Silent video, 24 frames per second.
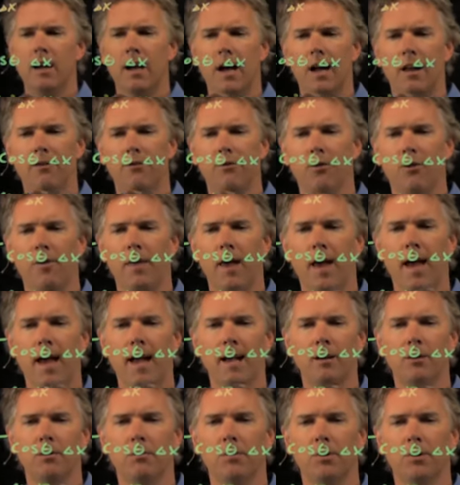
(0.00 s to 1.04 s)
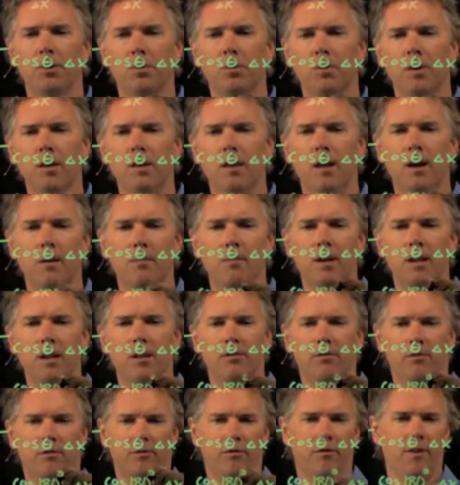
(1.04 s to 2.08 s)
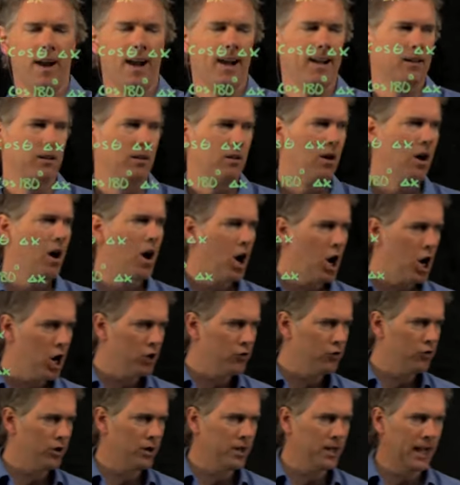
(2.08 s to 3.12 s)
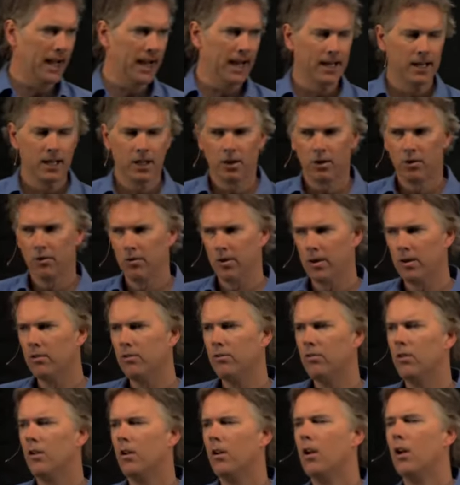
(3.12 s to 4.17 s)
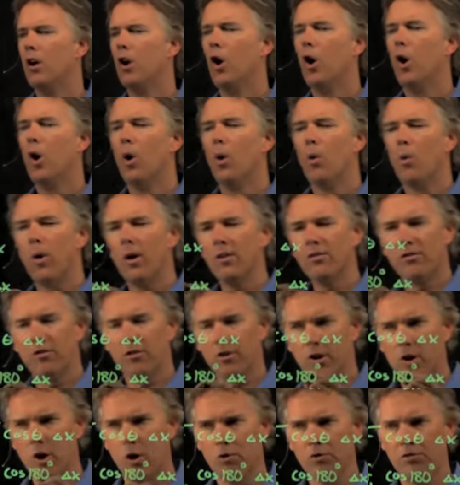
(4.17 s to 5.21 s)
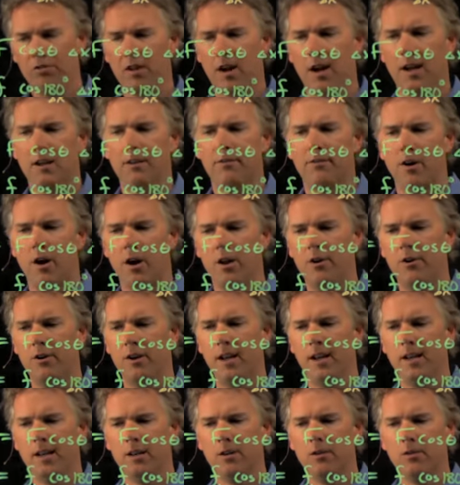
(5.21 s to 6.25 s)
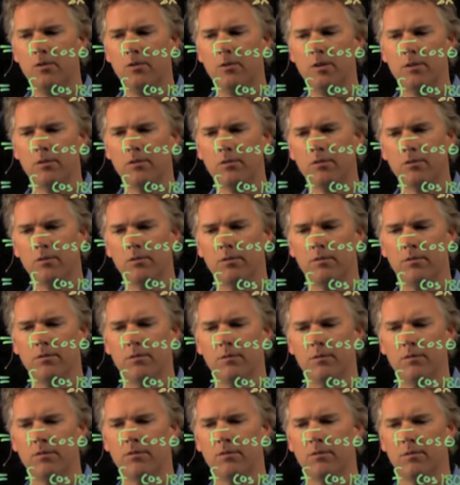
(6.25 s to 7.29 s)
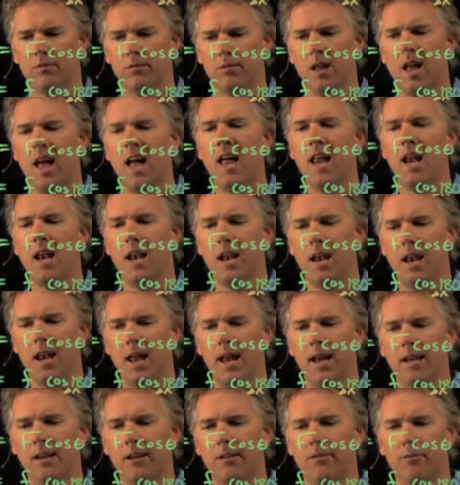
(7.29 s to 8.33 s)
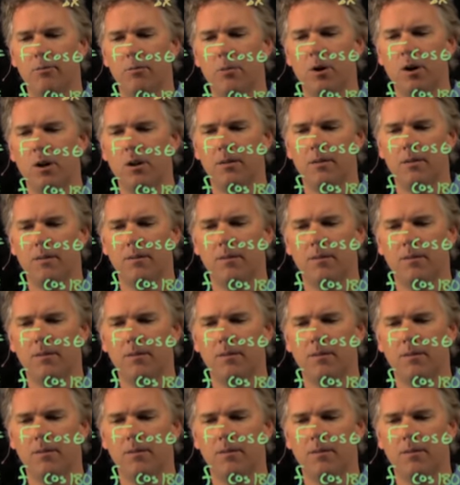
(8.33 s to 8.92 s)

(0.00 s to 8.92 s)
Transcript: And so the angle between them is in fact 180 degrees. What's the cosine of 180 degrees? Negative 1.